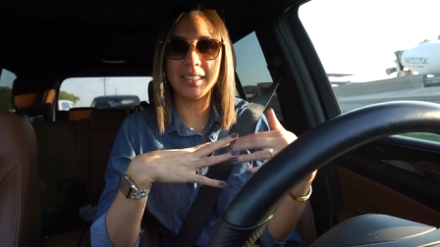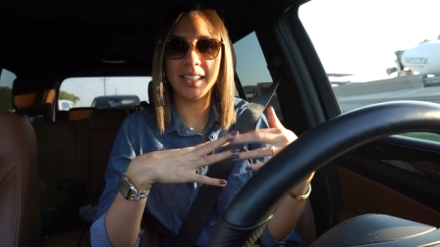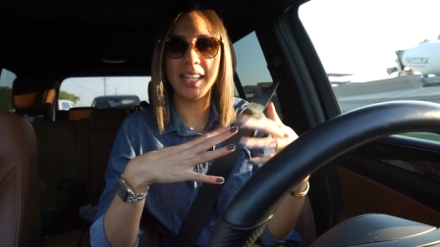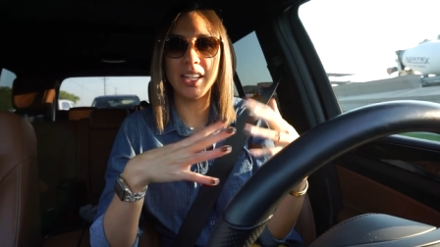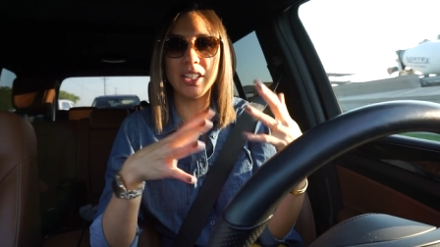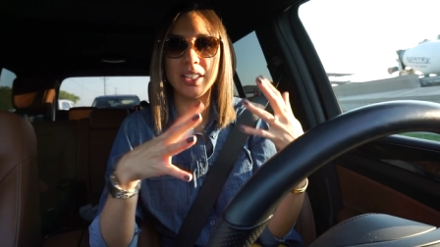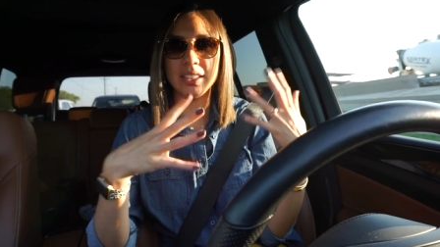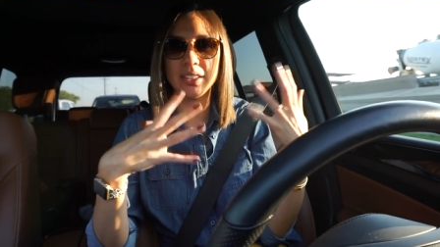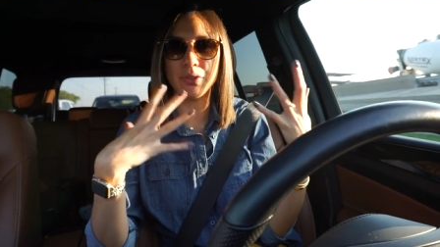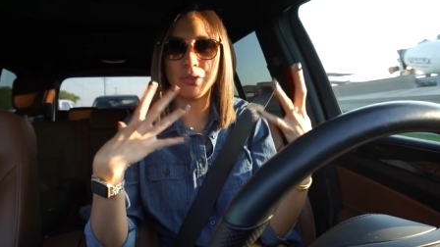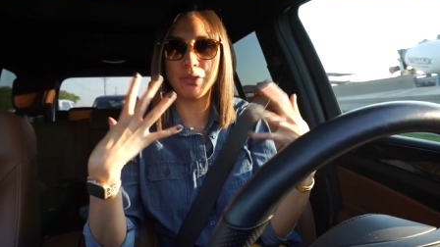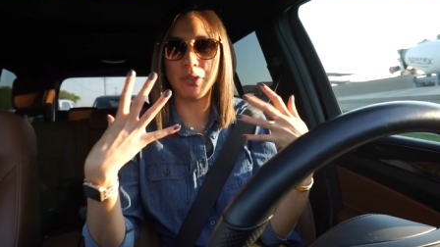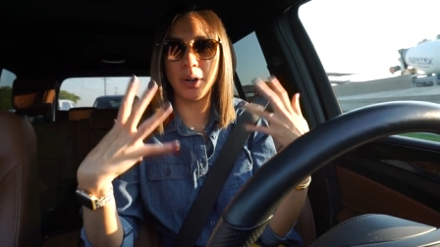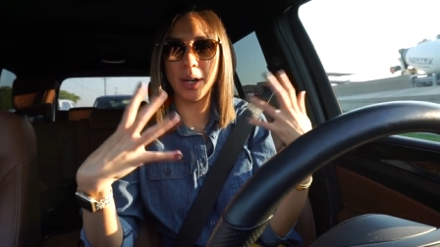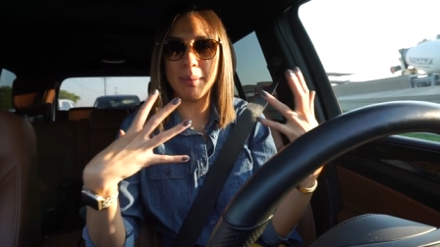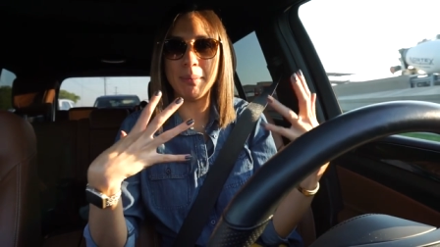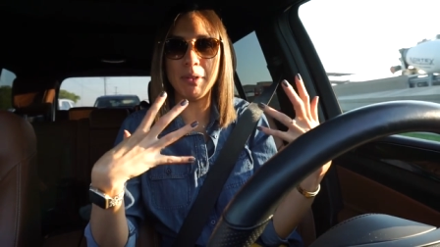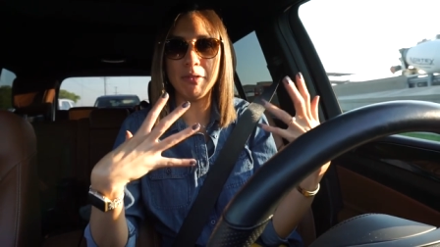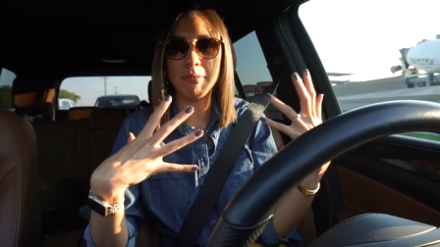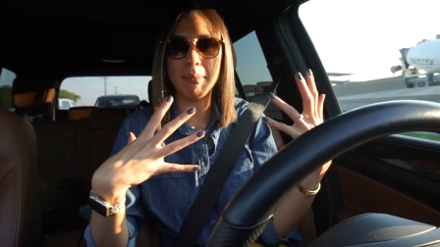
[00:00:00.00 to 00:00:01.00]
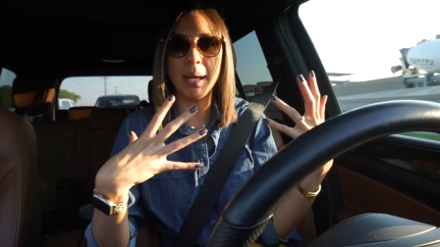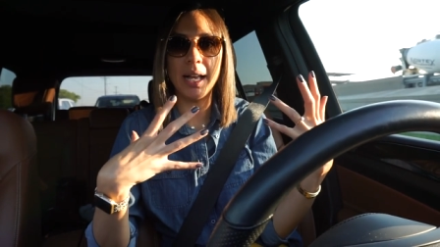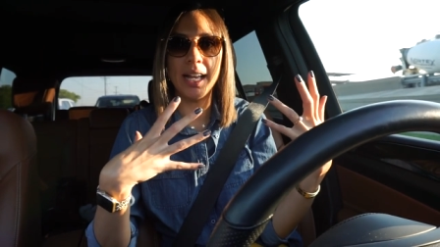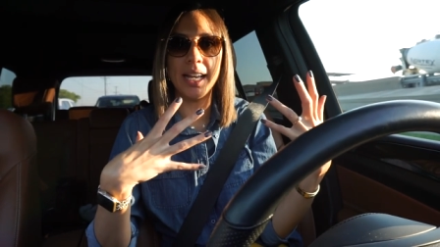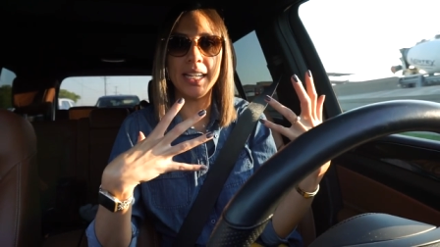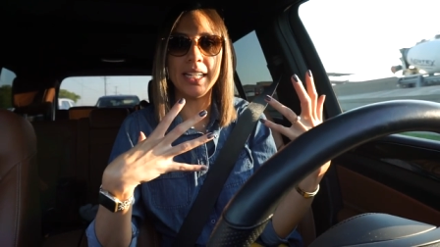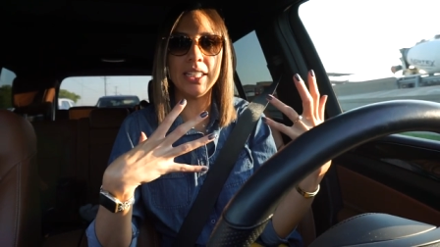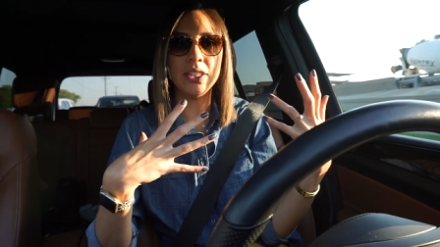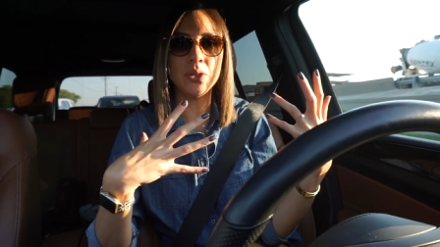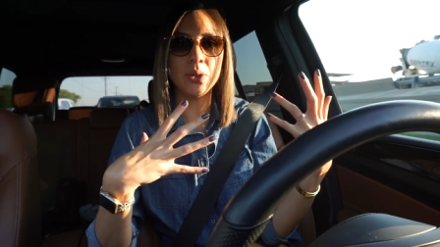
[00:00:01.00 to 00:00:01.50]
like, frame of
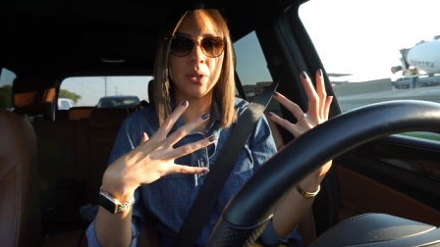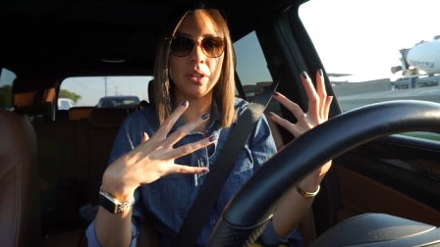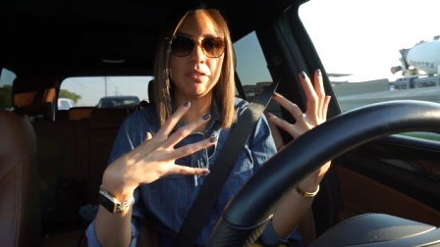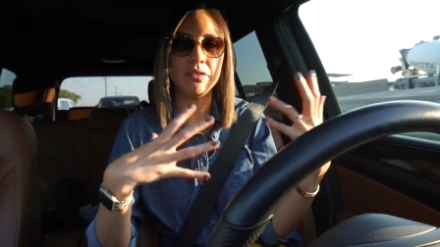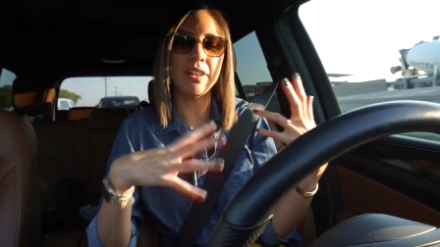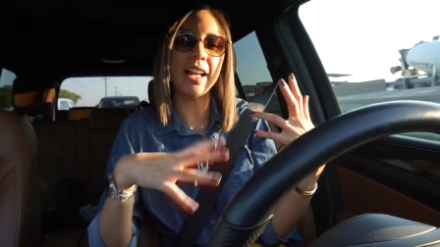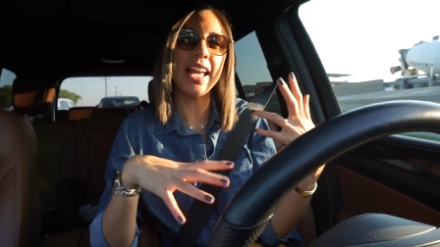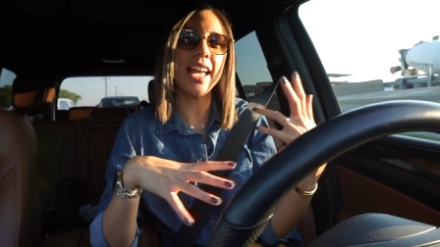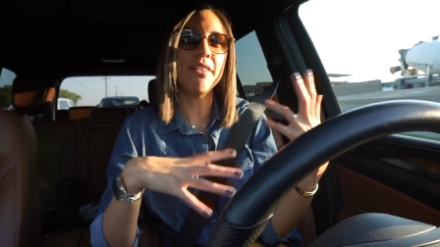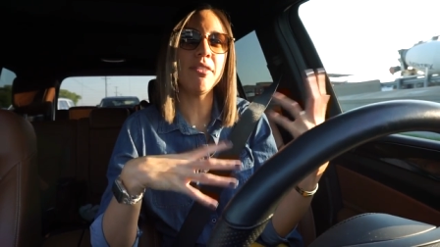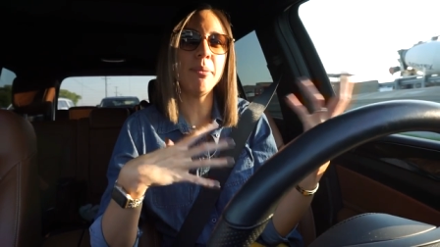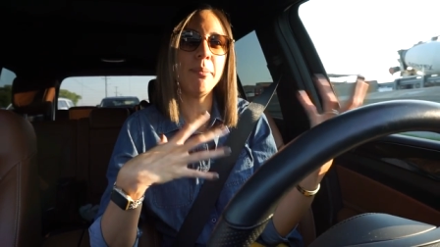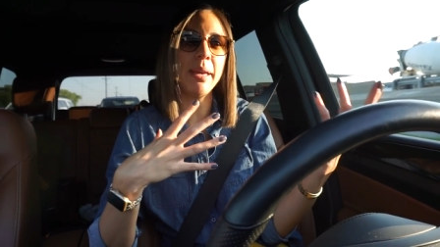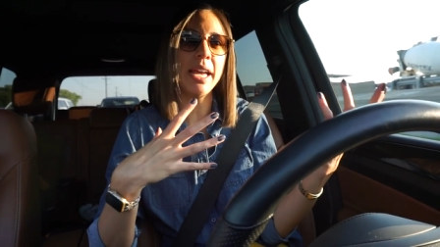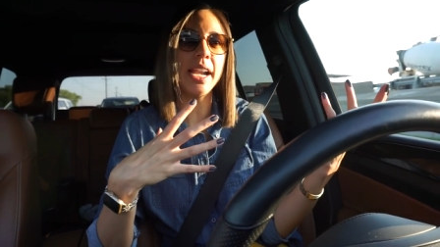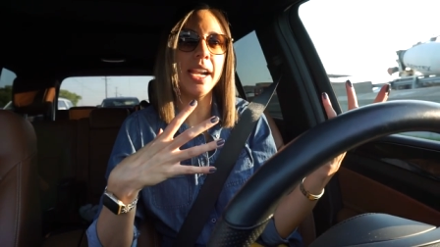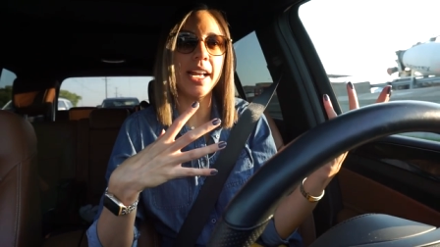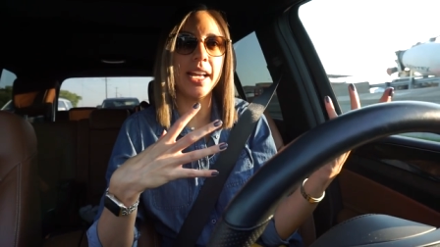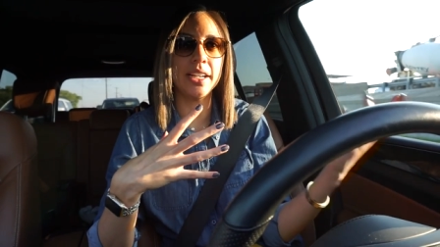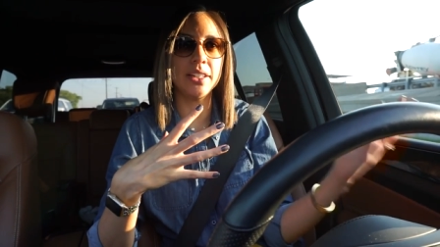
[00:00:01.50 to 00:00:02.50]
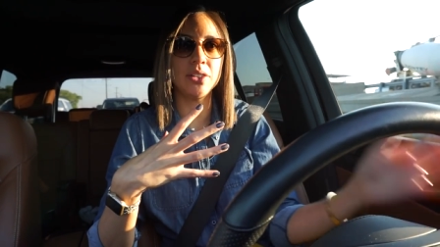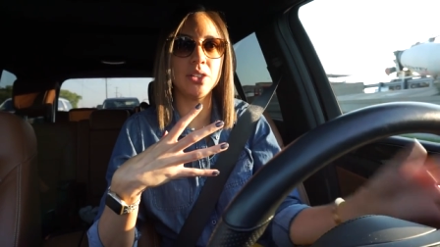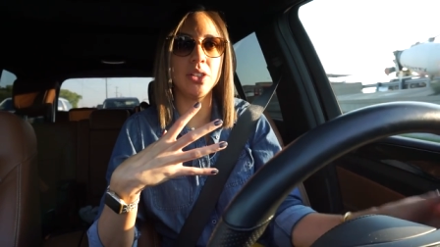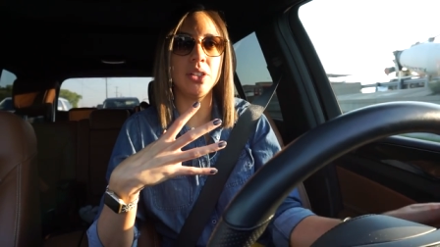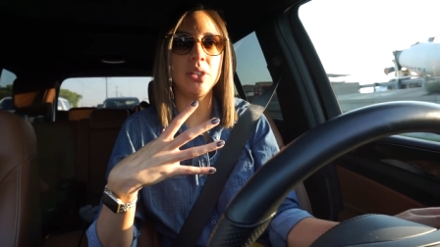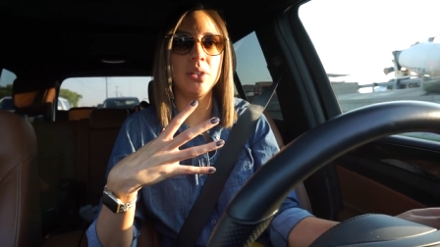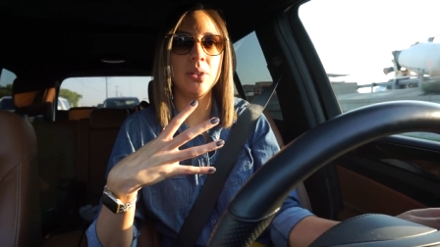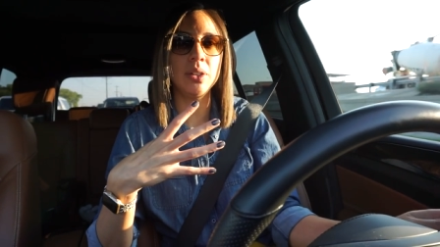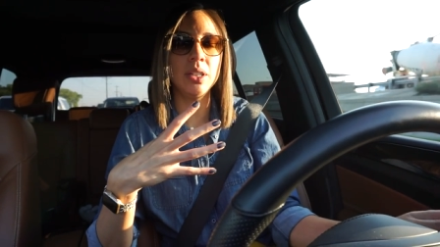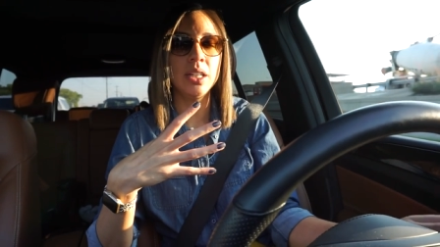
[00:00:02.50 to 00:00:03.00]
mind or if I have a bad
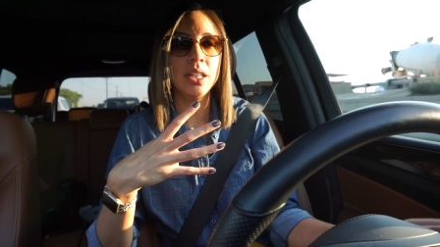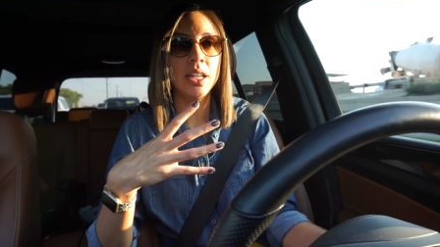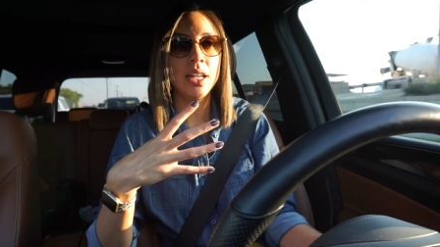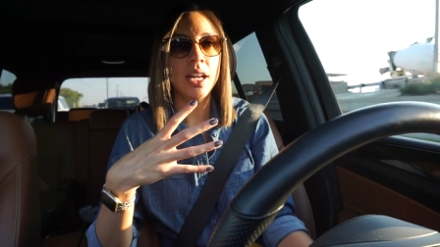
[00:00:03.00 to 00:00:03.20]
attitude,